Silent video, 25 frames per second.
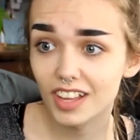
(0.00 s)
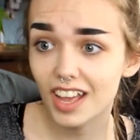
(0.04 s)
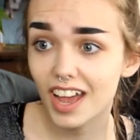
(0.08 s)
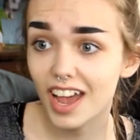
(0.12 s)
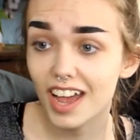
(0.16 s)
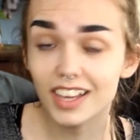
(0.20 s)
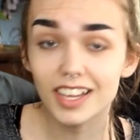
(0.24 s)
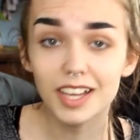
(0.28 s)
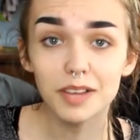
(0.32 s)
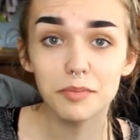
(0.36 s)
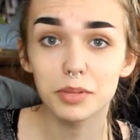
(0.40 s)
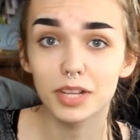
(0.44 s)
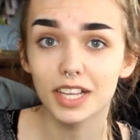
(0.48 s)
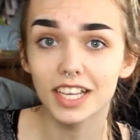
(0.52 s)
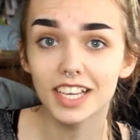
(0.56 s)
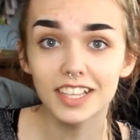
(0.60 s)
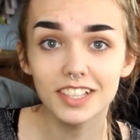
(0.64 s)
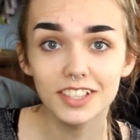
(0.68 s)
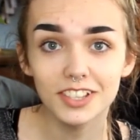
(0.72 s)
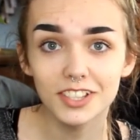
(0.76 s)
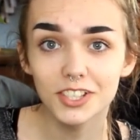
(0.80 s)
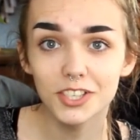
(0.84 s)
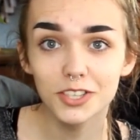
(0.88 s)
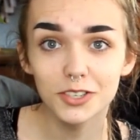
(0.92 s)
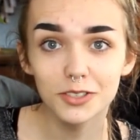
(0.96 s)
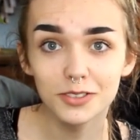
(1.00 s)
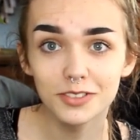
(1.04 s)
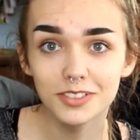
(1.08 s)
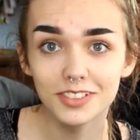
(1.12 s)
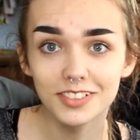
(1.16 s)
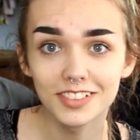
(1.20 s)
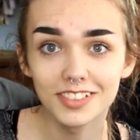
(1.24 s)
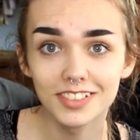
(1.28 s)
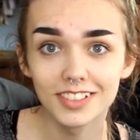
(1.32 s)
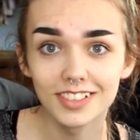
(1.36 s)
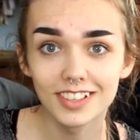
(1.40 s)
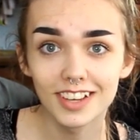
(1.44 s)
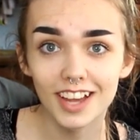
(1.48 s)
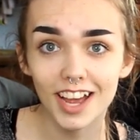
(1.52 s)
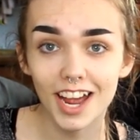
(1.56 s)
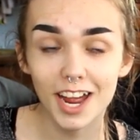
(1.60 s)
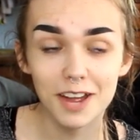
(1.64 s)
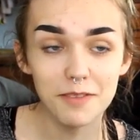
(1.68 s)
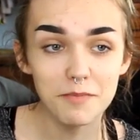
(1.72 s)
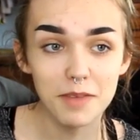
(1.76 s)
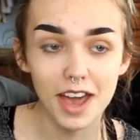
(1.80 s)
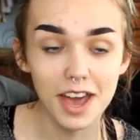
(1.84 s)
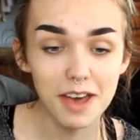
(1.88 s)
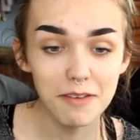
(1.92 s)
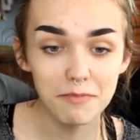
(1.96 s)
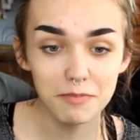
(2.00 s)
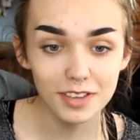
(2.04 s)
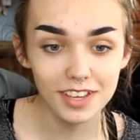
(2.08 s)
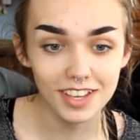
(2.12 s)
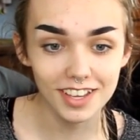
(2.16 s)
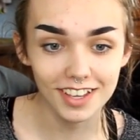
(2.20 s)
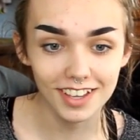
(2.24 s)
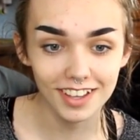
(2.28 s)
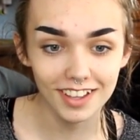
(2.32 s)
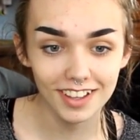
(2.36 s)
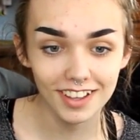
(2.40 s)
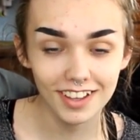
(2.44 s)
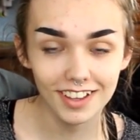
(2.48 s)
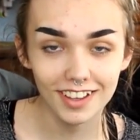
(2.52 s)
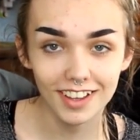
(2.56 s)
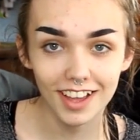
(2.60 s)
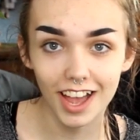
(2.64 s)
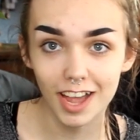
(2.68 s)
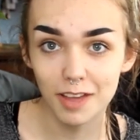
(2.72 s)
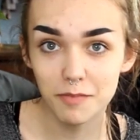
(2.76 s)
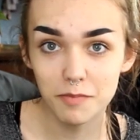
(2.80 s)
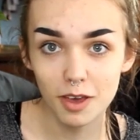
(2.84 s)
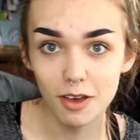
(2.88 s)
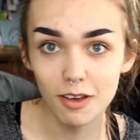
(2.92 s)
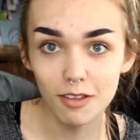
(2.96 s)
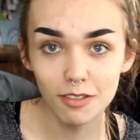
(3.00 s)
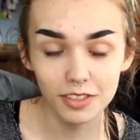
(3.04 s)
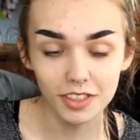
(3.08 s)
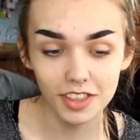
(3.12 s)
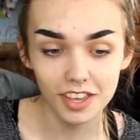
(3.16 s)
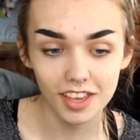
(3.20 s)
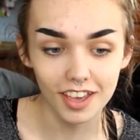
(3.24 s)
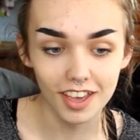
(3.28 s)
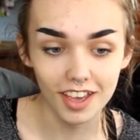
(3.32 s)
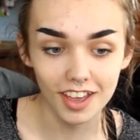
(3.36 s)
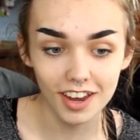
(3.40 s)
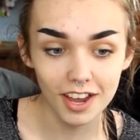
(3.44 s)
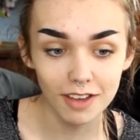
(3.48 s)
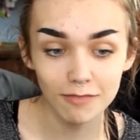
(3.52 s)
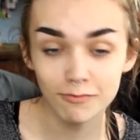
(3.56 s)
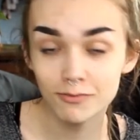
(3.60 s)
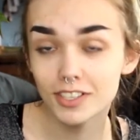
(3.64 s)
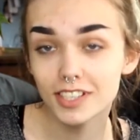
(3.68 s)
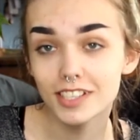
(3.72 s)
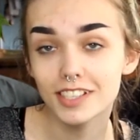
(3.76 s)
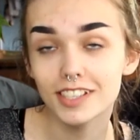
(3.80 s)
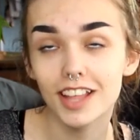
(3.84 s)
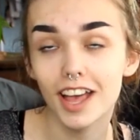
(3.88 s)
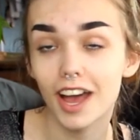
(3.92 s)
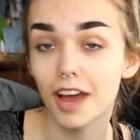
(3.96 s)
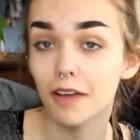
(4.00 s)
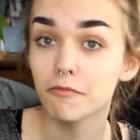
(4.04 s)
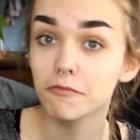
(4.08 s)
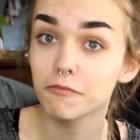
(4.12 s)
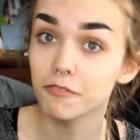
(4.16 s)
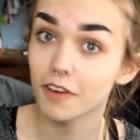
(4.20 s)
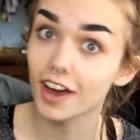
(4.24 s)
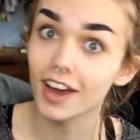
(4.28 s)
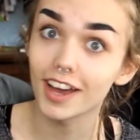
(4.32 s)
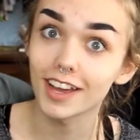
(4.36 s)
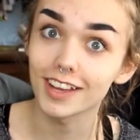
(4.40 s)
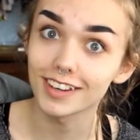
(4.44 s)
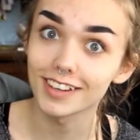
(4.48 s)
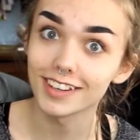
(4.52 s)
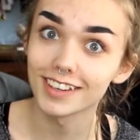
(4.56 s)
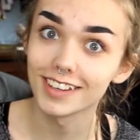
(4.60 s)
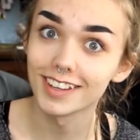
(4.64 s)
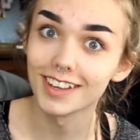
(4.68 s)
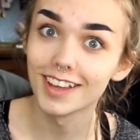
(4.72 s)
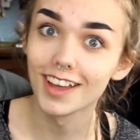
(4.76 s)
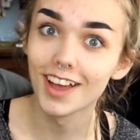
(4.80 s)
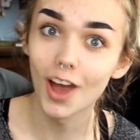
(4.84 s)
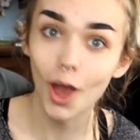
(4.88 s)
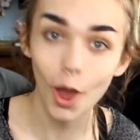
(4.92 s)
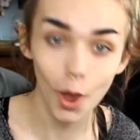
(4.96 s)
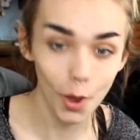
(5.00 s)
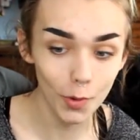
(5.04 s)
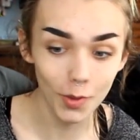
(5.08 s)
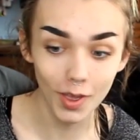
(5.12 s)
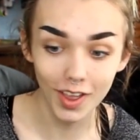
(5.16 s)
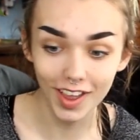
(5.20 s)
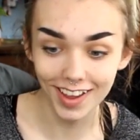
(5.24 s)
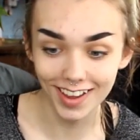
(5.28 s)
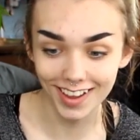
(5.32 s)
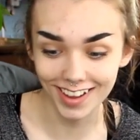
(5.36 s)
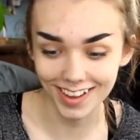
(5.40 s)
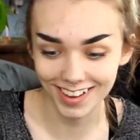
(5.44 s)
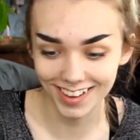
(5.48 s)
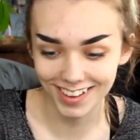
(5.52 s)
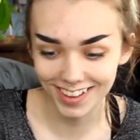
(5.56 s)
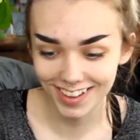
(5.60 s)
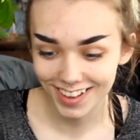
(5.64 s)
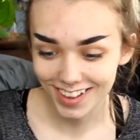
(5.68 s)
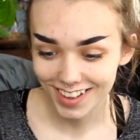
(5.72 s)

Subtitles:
I got plants, dude. I'm happy. I'm healthy and I'm fine. Okay.